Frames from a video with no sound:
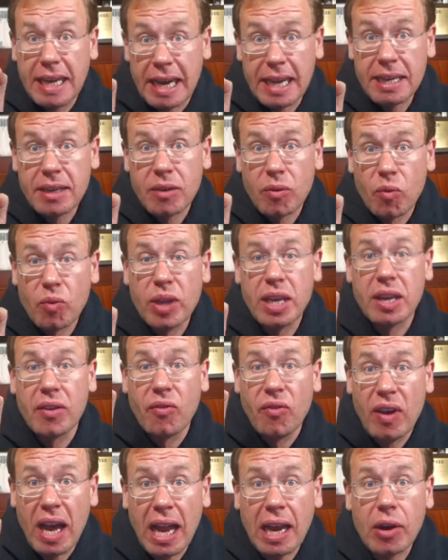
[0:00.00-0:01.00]
Then we
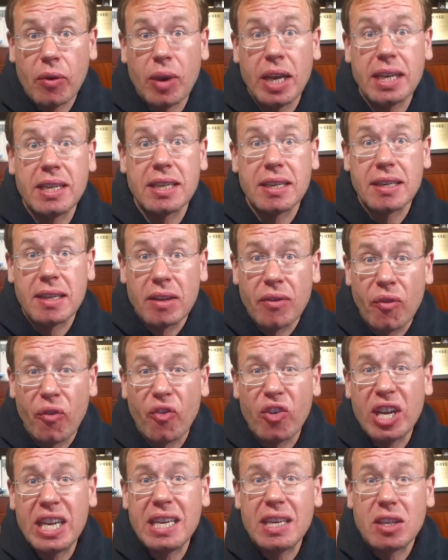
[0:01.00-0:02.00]
evaluated in
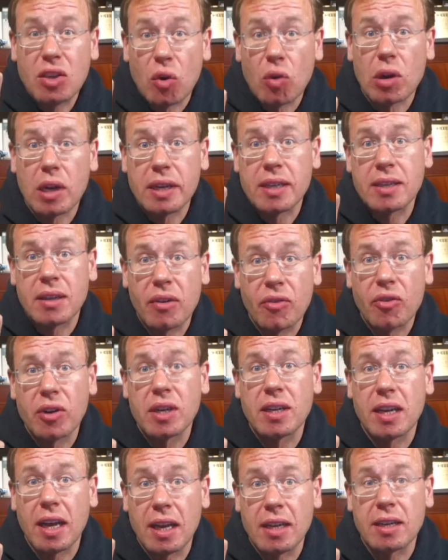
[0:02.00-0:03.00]
three totally
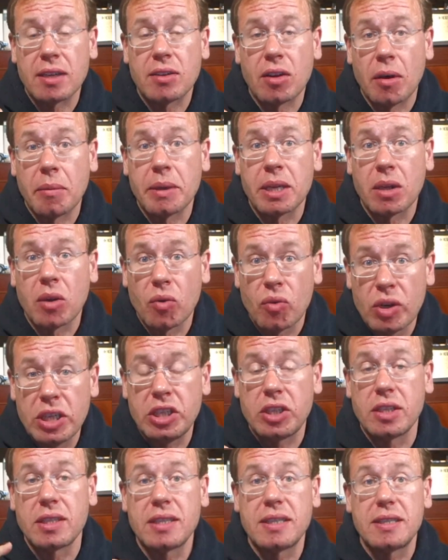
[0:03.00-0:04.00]
different anatomical
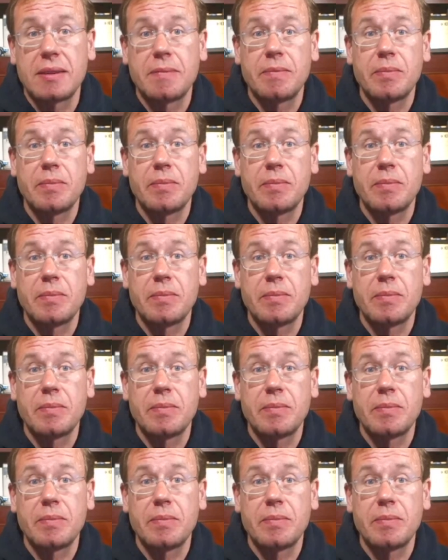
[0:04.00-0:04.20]
regions.